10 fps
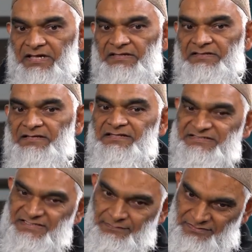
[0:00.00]
They did the
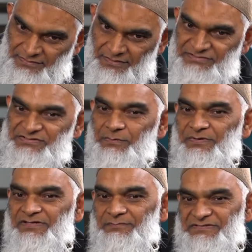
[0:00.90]
same thing also
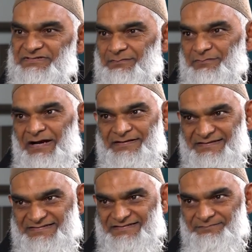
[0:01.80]
with the Muslim
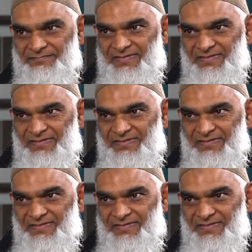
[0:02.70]
writings.